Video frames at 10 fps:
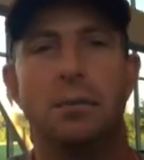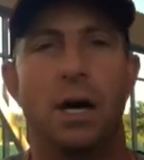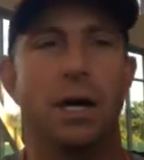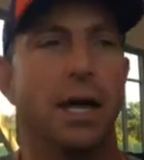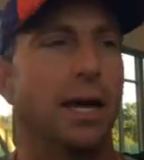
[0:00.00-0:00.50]

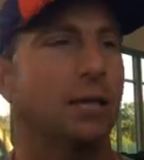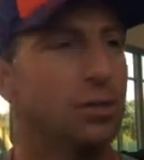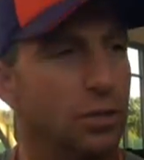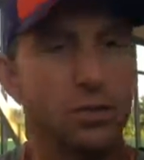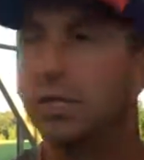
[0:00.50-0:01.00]
Monday,
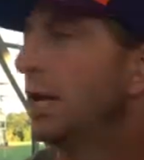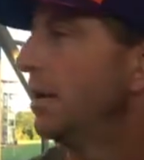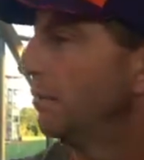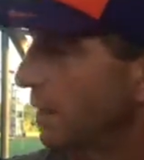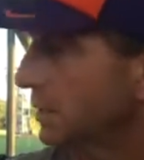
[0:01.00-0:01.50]

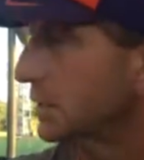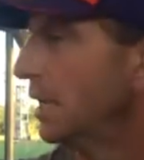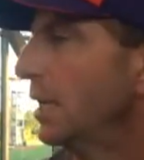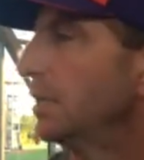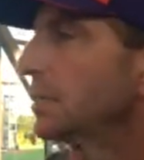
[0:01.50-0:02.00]
Tuesday, Wednesday.